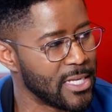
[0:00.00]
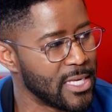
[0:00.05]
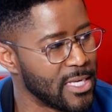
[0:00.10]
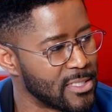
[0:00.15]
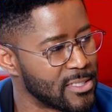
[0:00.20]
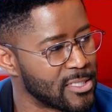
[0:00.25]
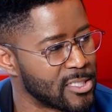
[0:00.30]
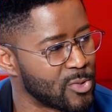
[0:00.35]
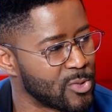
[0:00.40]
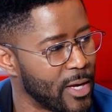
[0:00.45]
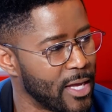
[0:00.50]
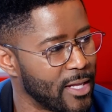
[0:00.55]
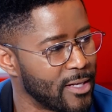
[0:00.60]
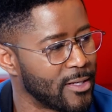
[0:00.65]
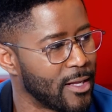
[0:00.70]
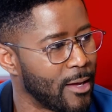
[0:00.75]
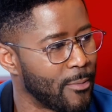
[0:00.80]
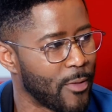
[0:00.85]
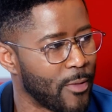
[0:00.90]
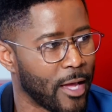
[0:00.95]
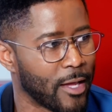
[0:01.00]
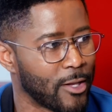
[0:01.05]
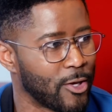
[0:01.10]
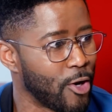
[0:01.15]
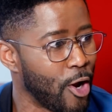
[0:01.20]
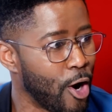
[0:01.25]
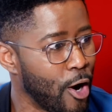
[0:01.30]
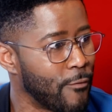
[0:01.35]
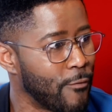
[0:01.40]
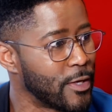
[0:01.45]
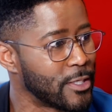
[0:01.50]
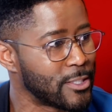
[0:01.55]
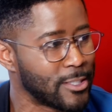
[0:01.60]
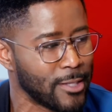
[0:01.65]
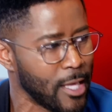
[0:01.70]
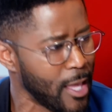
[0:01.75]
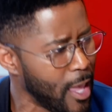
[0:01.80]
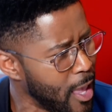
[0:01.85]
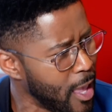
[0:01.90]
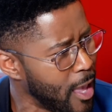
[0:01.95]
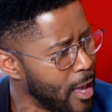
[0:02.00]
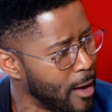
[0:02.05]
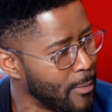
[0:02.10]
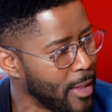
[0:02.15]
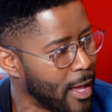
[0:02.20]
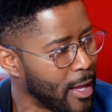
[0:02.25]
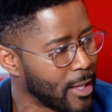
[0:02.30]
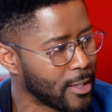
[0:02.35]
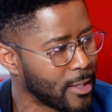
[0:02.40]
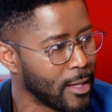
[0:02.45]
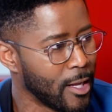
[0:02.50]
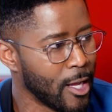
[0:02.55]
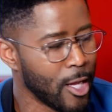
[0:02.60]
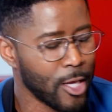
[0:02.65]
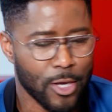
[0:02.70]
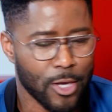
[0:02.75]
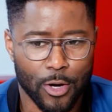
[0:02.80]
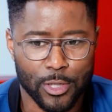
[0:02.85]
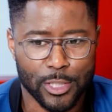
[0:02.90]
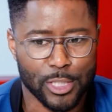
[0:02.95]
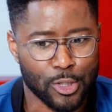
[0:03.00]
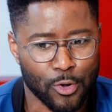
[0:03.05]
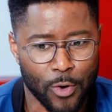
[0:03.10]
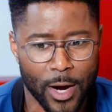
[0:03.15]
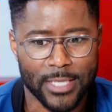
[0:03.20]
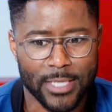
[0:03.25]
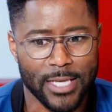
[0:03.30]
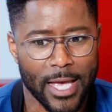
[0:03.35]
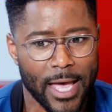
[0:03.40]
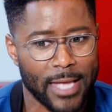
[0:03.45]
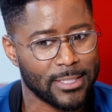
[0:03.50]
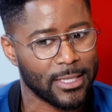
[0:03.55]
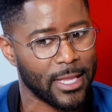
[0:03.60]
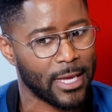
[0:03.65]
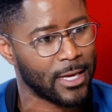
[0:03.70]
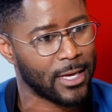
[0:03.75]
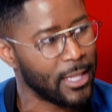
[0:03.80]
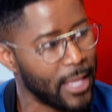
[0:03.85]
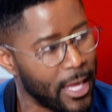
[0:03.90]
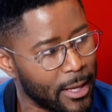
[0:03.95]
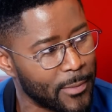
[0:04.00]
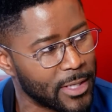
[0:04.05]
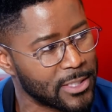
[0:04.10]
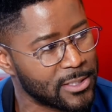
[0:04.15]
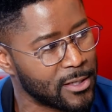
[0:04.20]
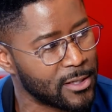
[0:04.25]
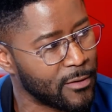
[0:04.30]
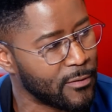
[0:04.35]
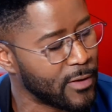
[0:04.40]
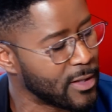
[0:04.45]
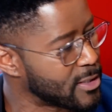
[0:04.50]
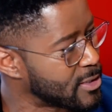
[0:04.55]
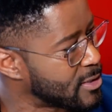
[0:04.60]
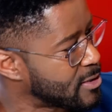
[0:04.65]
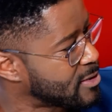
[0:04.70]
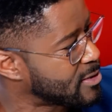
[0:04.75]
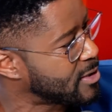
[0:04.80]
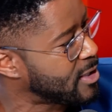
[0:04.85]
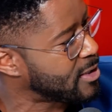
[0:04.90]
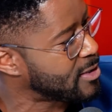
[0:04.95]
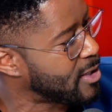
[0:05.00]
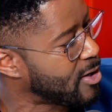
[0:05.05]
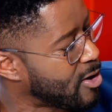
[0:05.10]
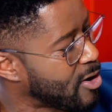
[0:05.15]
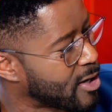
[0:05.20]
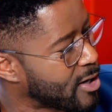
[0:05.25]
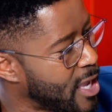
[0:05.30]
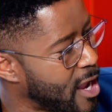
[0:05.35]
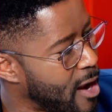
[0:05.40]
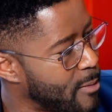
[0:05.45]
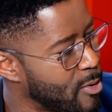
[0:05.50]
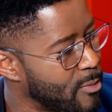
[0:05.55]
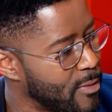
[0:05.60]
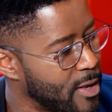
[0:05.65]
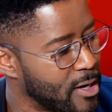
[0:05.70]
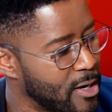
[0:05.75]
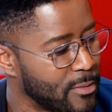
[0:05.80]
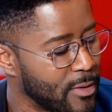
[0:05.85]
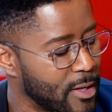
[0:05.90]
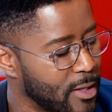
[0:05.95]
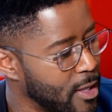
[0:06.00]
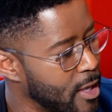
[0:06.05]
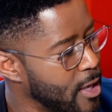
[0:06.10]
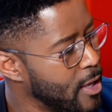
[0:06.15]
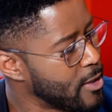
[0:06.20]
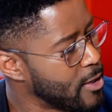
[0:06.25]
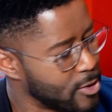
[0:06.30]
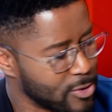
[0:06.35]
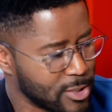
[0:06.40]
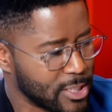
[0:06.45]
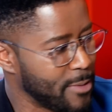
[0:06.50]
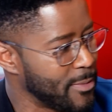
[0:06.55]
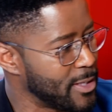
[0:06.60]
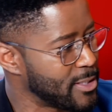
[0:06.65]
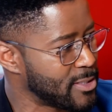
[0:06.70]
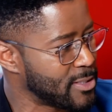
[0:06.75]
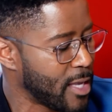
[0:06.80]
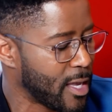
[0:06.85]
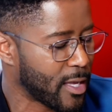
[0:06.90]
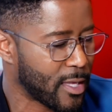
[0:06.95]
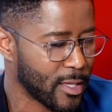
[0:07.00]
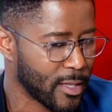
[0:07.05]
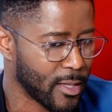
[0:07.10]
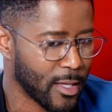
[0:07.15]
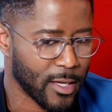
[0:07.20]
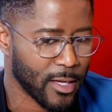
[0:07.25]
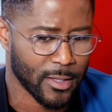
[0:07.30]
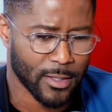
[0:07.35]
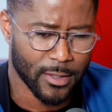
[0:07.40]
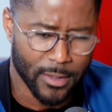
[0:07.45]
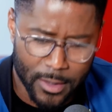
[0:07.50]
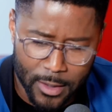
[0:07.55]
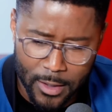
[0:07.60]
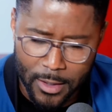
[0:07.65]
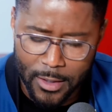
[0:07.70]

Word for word: knees is sweating. I'm like nervous. I'm like, yo, this is crazy. I had to like collect myself. I looked at our cameraman. I'm like, yo, just give me a second. Like,